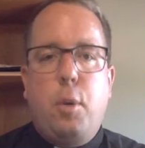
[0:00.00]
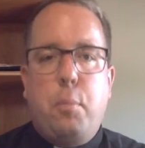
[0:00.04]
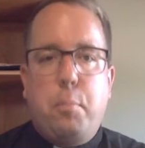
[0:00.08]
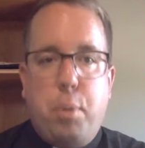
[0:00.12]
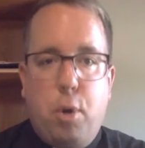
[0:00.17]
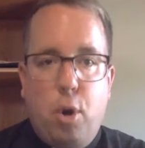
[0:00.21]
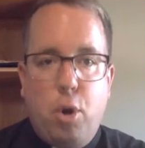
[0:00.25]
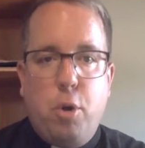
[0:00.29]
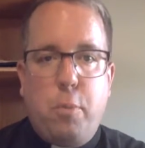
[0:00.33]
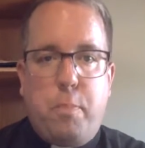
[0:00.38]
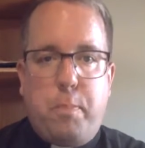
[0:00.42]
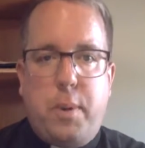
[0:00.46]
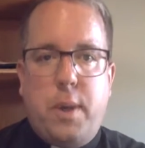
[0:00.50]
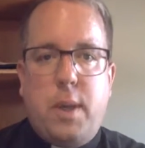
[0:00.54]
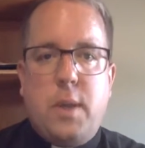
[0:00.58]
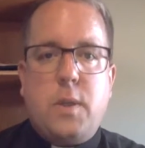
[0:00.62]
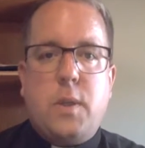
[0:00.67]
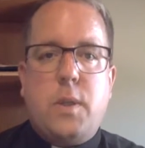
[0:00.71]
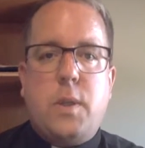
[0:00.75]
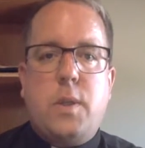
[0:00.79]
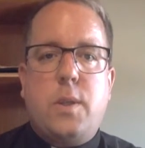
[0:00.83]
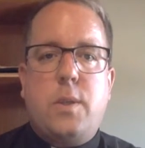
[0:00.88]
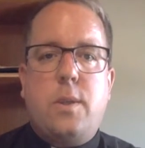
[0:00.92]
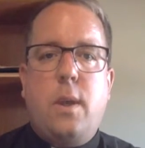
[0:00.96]

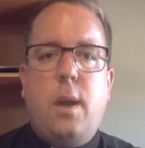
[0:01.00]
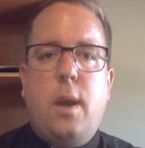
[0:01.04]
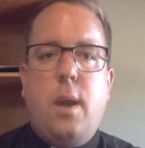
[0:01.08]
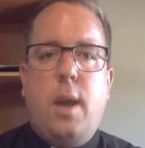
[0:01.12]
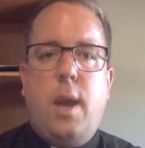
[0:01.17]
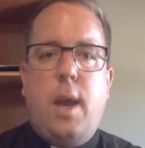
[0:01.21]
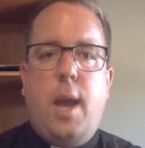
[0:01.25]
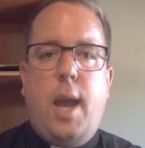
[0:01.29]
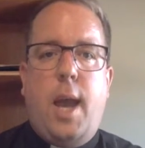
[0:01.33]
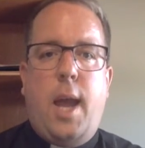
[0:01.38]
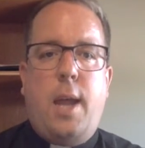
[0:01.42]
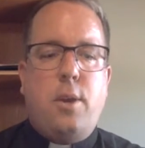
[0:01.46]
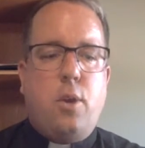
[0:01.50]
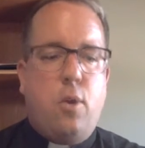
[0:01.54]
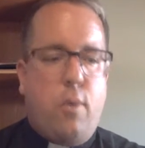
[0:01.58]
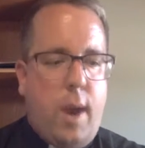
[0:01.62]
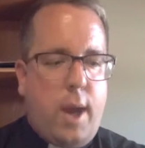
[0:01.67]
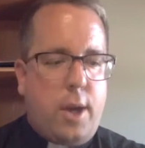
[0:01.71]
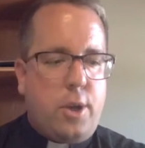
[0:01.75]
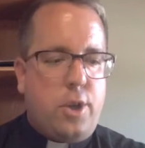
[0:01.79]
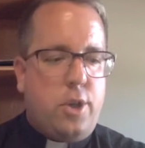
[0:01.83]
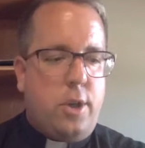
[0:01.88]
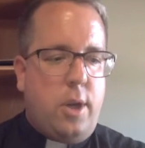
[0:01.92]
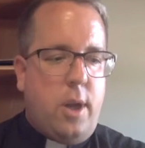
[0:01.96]
purpose, and
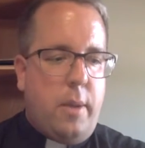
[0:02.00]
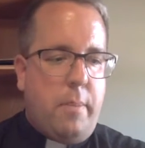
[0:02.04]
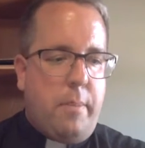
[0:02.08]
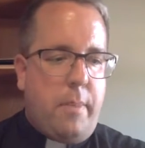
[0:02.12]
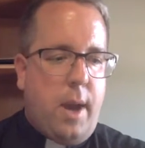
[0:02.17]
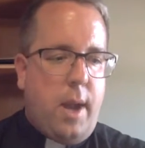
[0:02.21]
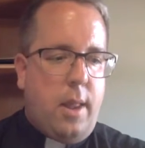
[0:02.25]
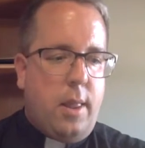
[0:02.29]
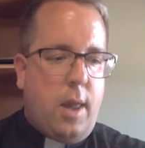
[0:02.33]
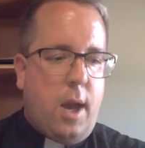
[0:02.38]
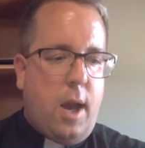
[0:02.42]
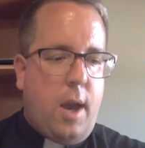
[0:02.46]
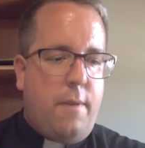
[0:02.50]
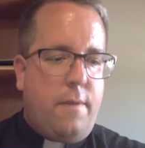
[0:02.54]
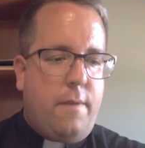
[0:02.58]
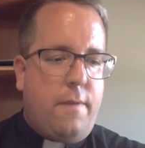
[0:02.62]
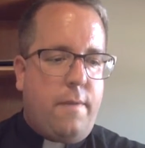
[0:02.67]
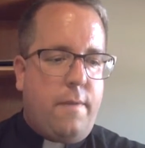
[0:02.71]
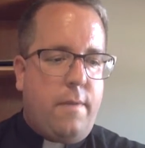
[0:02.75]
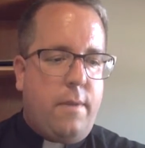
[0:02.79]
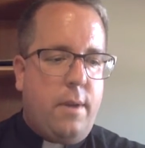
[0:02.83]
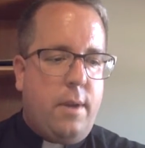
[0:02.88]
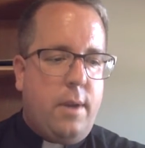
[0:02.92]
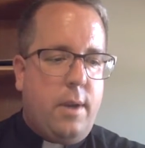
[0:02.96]
direction in my
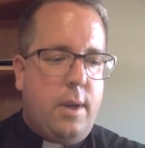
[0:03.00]
life.